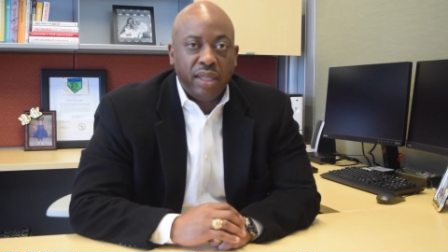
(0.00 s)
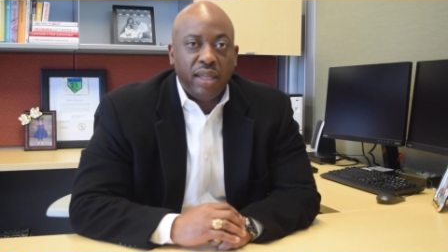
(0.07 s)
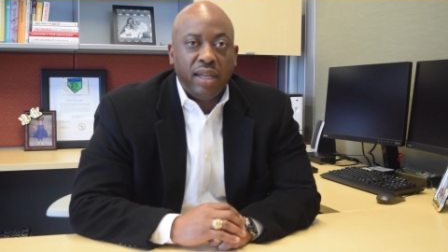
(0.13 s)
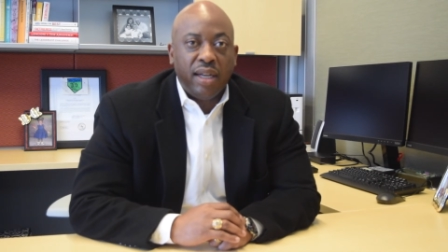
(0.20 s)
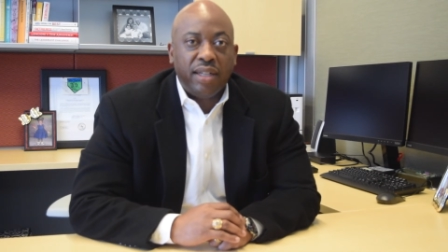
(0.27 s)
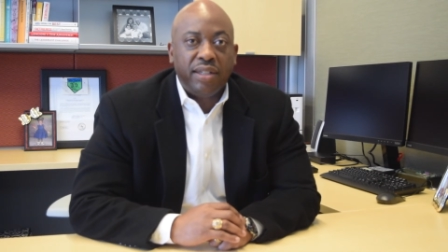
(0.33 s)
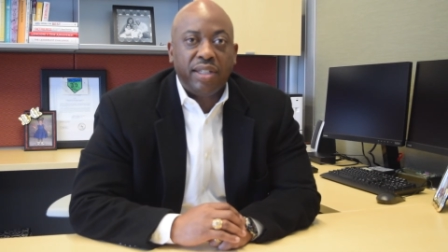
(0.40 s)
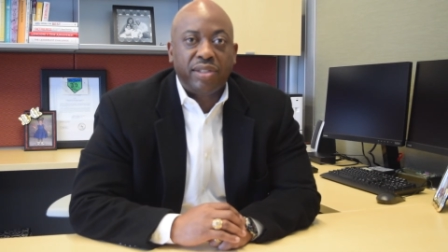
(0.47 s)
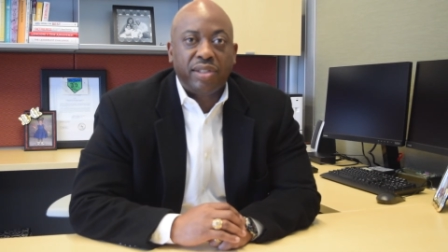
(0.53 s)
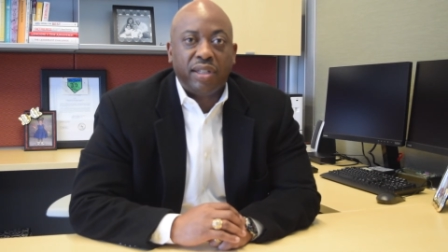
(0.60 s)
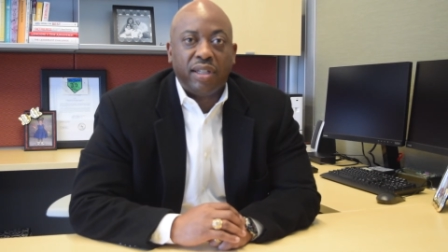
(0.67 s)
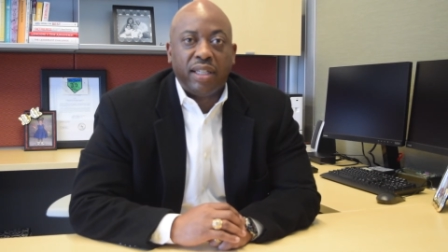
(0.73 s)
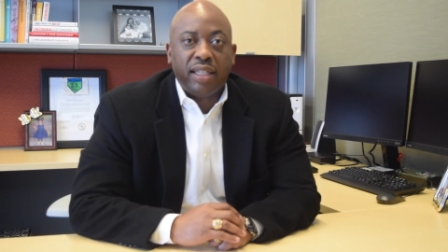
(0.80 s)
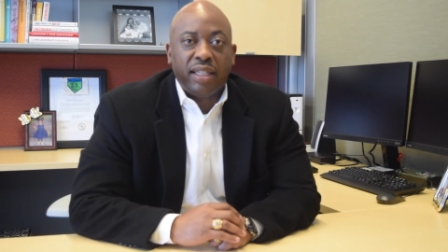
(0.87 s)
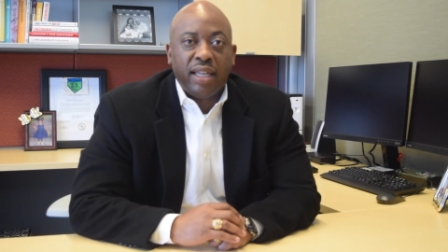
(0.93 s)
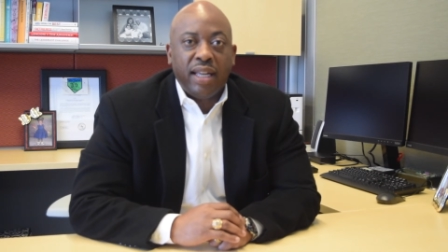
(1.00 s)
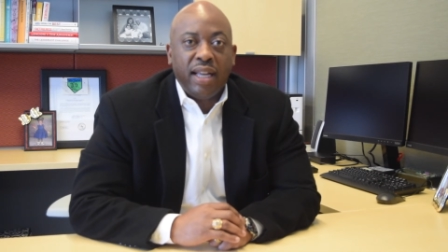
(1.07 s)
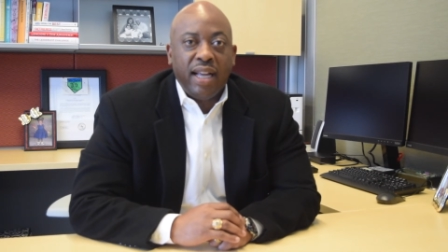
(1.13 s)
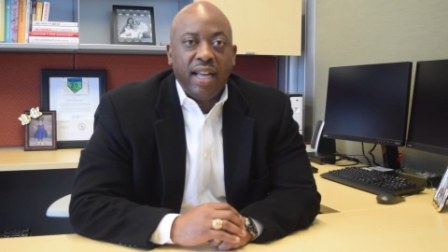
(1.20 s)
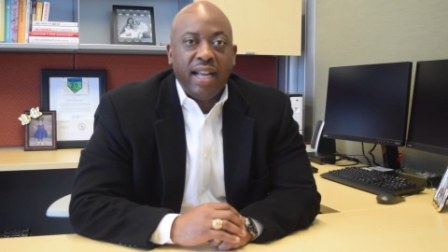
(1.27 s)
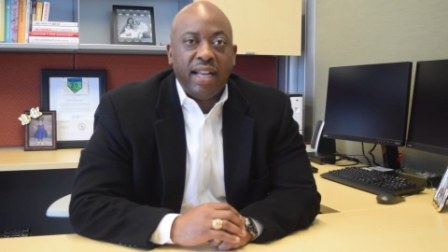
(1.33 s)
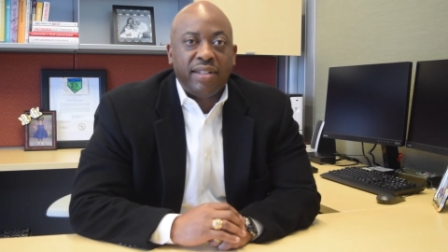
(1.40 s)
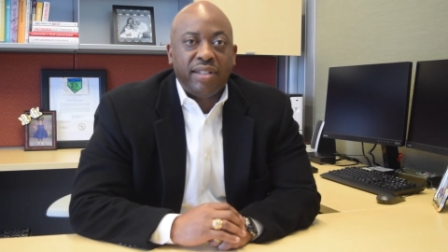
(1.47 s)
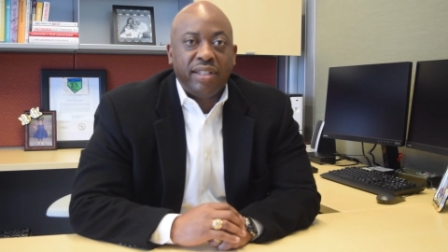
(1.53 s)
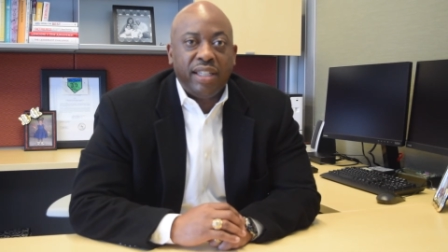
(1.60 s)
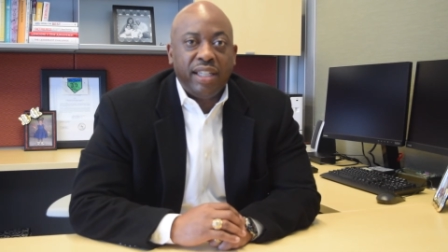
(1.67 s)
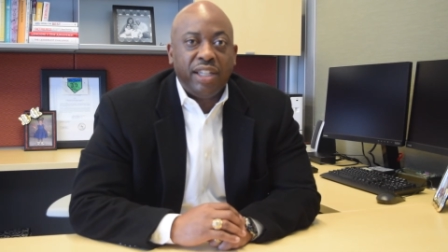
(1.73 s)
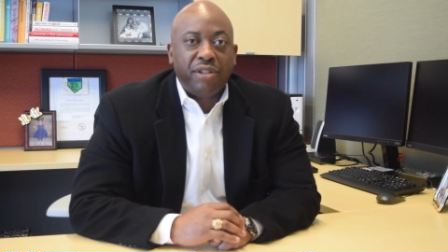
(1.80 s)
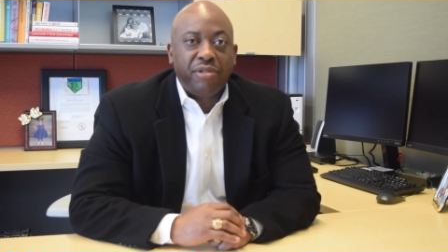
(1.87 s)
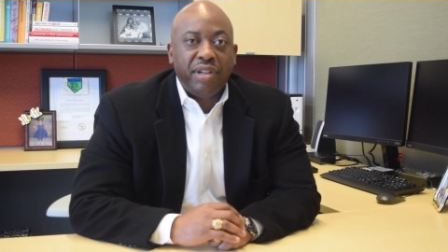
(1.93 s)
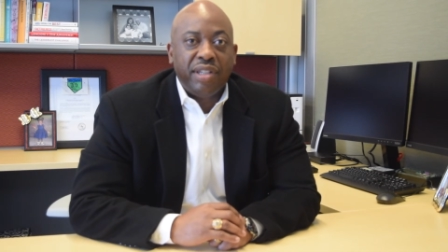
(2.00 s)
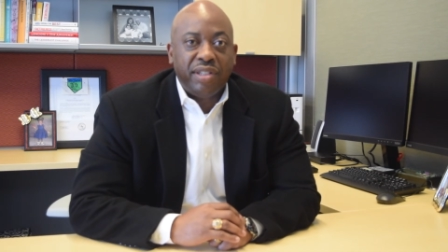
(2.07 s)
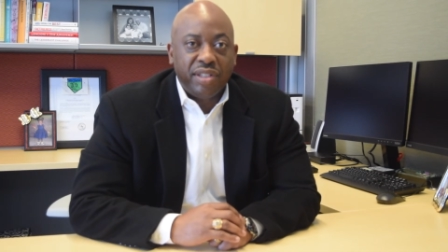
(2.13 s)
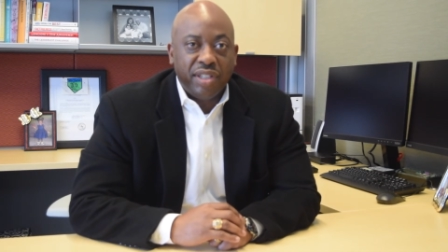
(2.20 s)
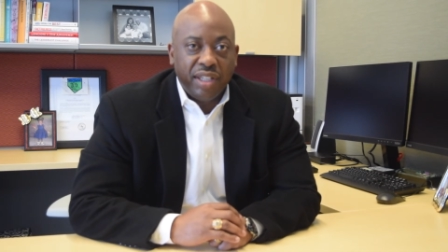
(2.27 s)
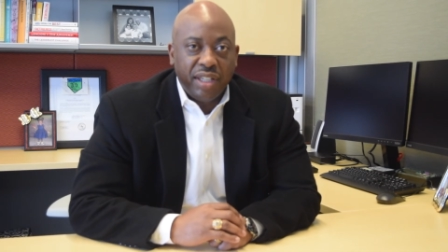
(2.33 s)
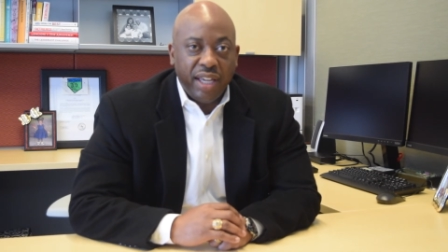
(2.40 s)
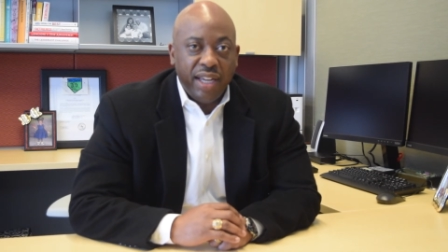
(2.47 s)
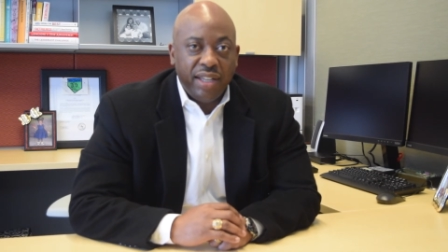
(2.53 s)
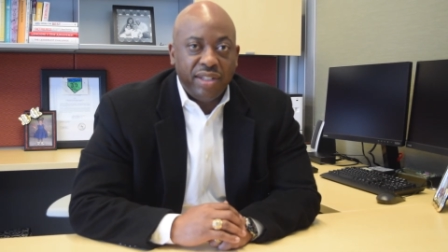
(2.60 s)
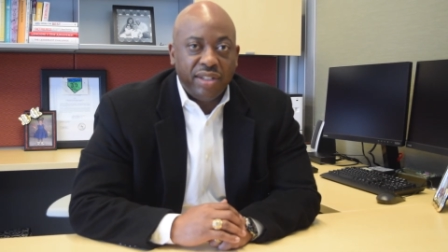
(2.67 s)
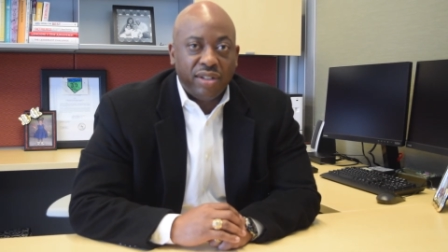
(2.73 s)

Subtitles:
Additionally, as increases in cases